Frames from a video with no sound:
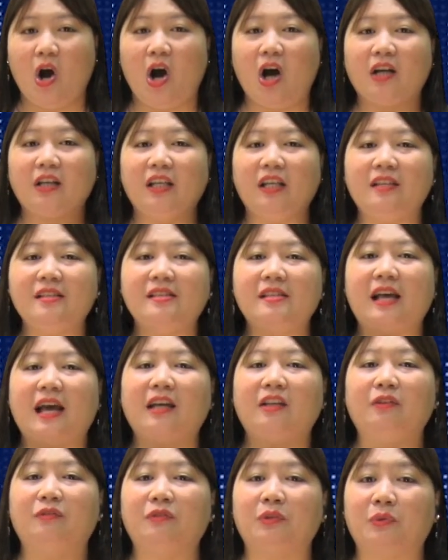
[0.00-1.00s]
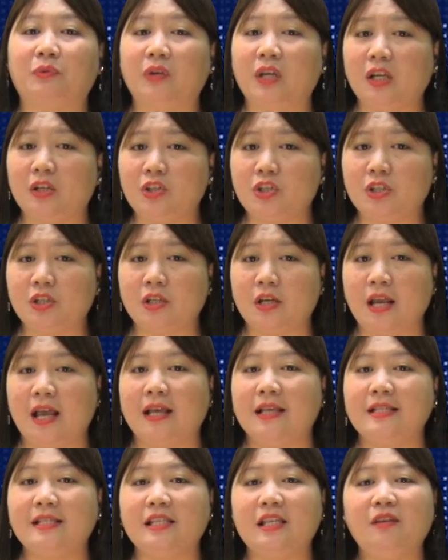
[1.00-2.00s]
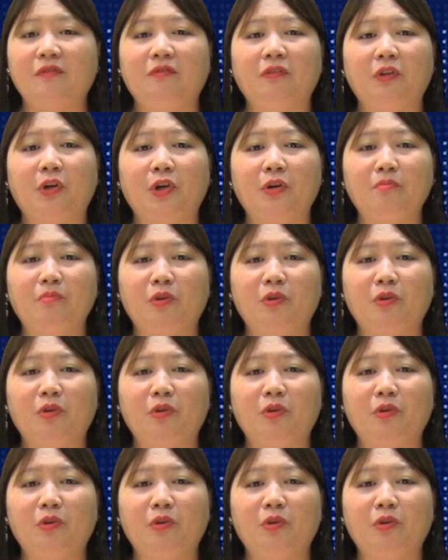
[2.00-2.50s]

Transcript: On each side of the ridge, seafloor